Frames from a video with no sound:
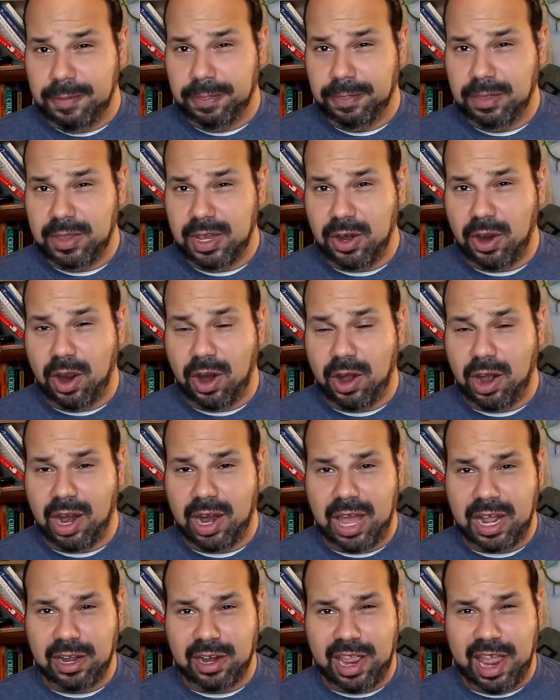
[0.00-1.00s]
There are
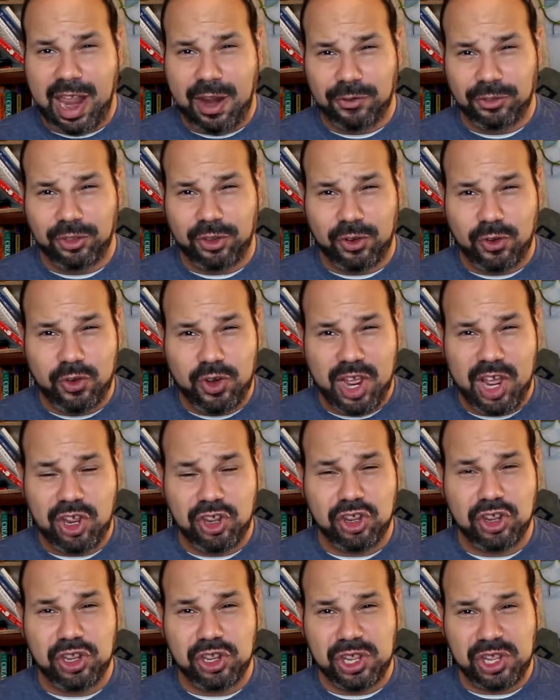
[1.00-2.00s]
a lot of character
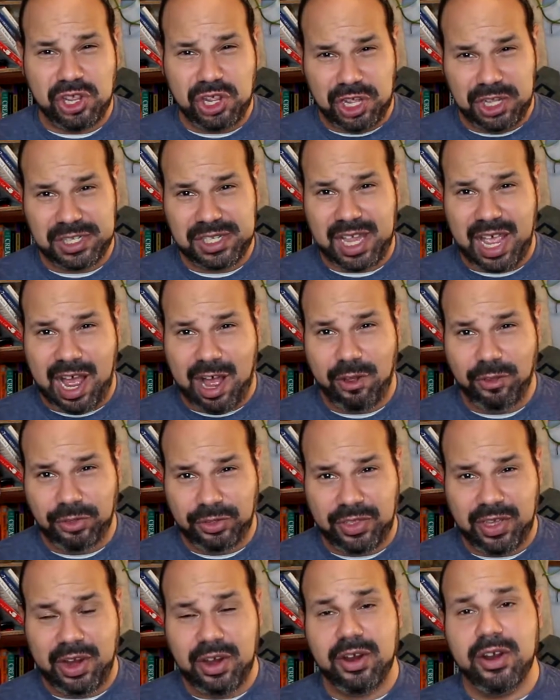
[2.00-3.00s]
creation sheets
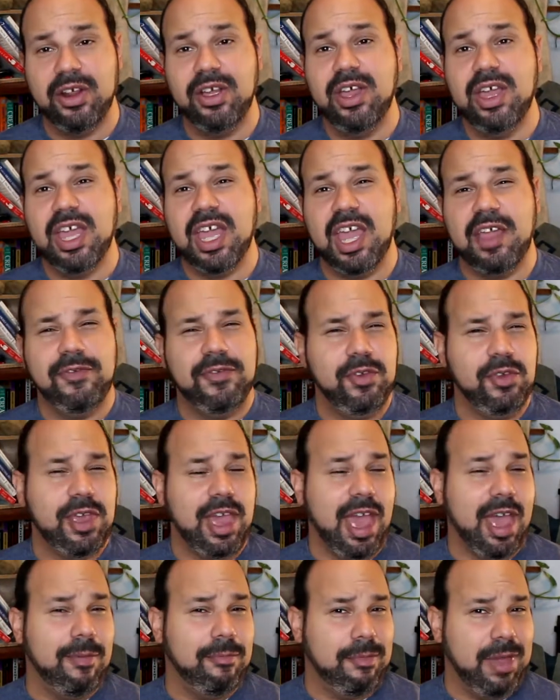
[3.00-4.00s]
out there if you
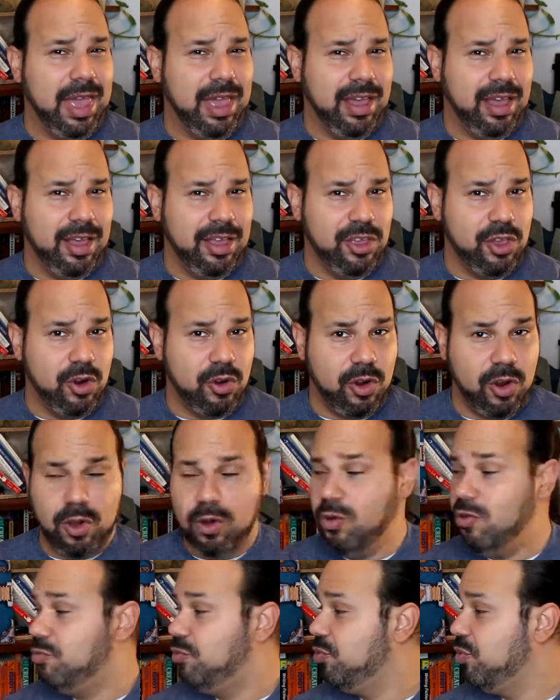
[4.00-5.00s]
can't make your
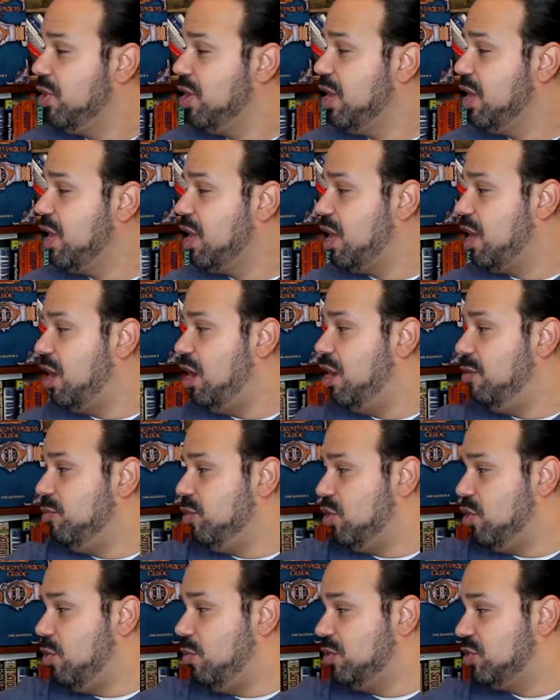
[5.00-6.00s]
own.
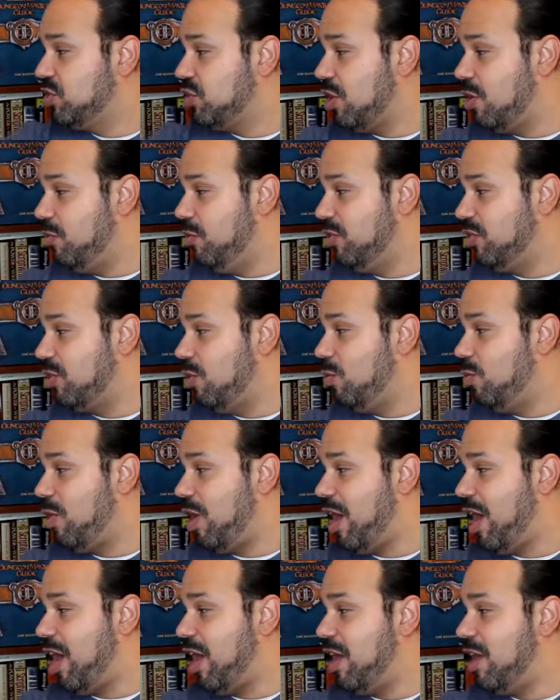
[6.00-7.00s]
You can always start with the
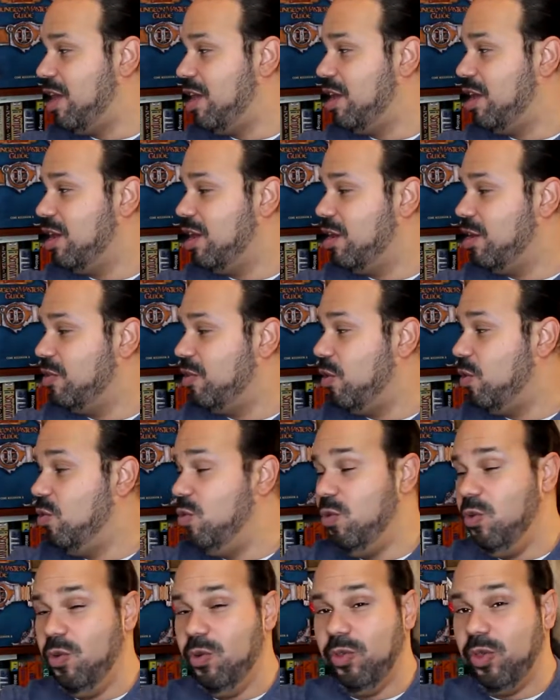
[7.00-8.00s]
why, the
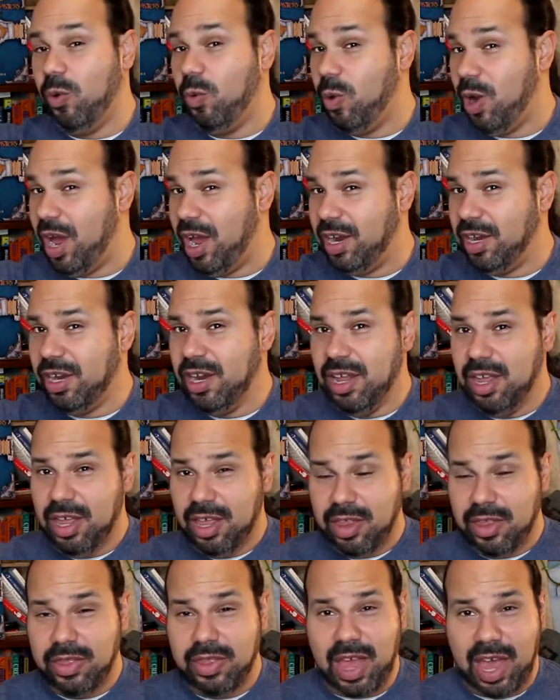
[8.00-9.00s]
who, the what.
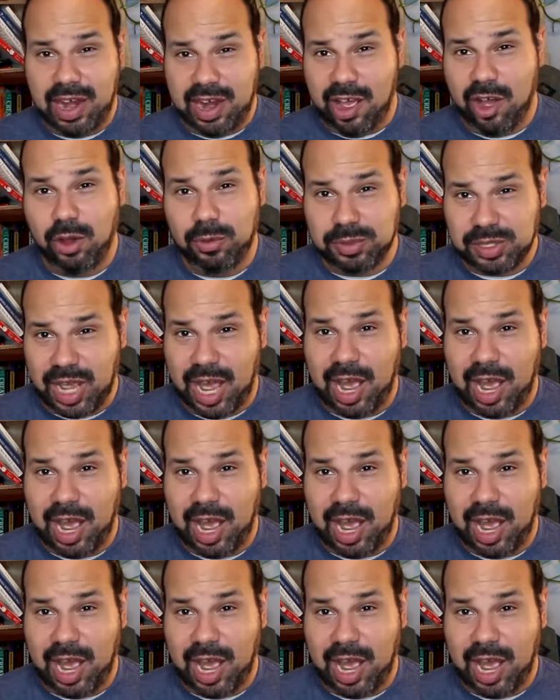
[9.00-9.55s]
That helps